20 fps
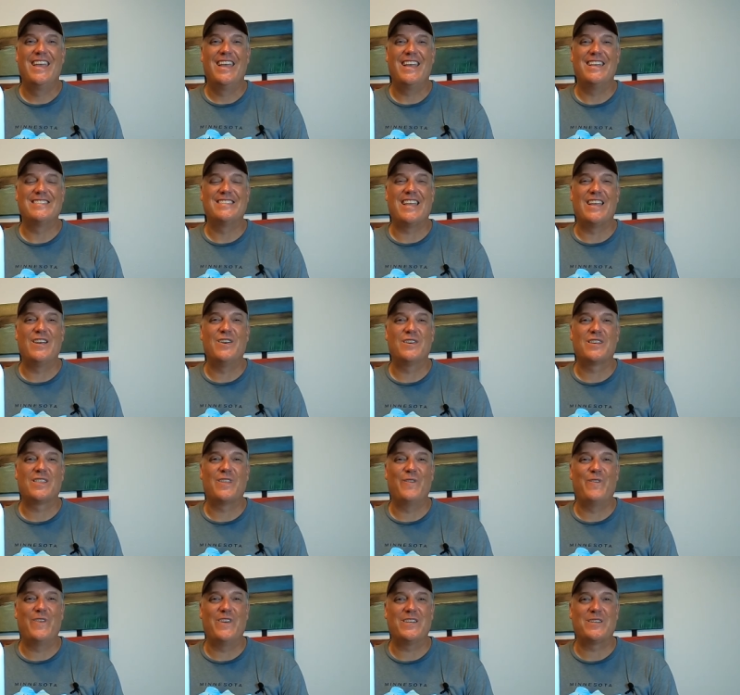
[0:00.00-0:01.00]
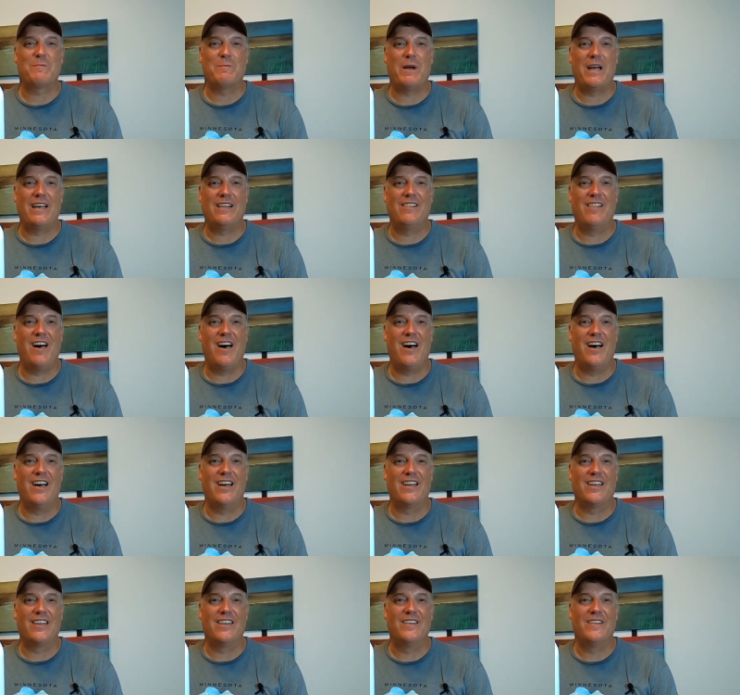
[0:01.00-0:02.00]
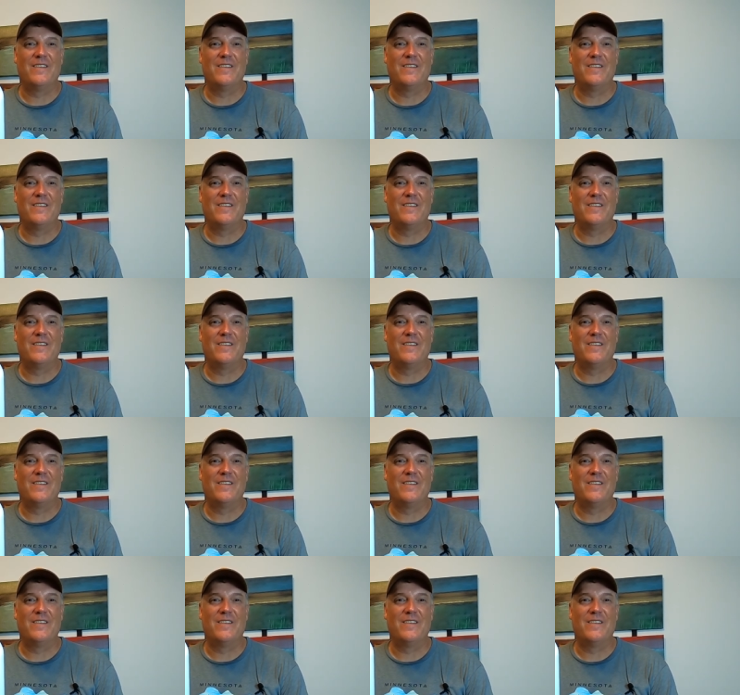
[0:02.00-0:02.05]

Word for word: as I hook the fish by a log.